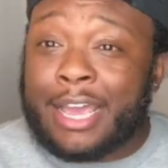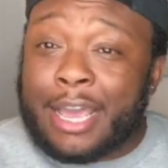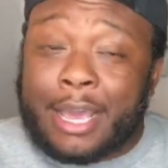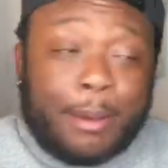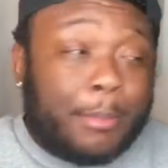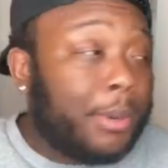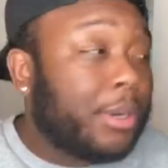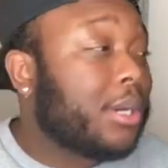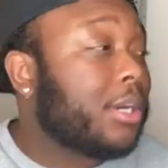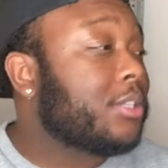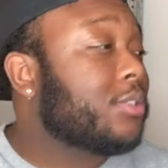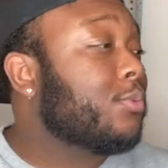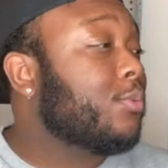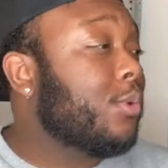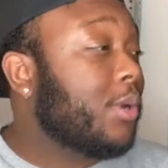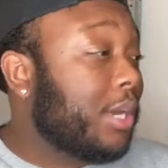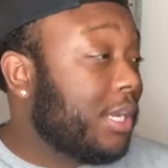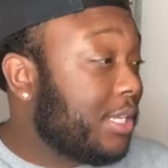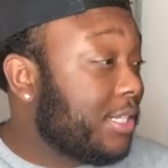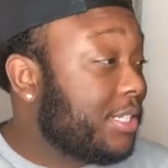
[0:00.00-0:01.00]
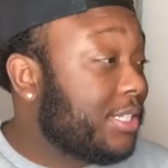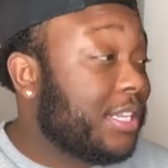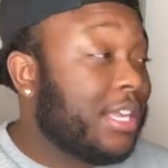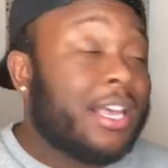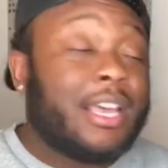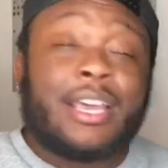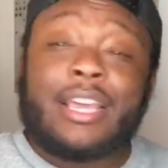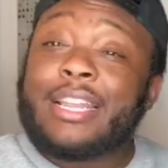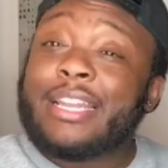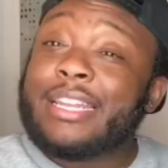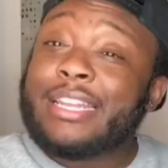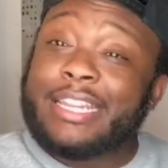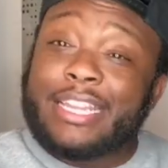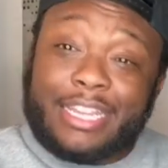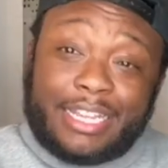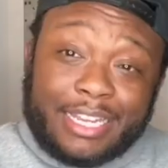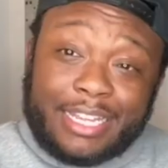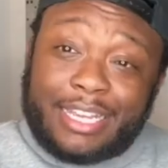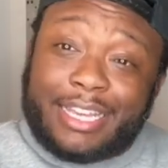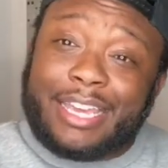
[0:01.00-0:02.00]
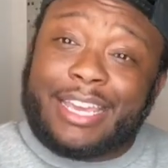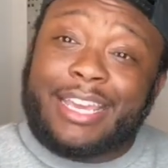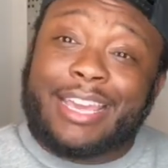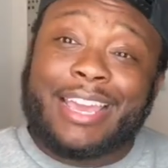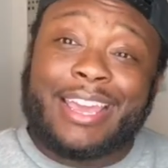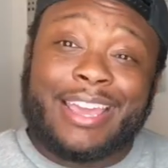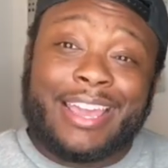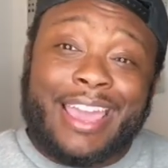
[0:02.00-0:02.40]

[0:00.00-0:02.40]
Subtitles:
Because once Nene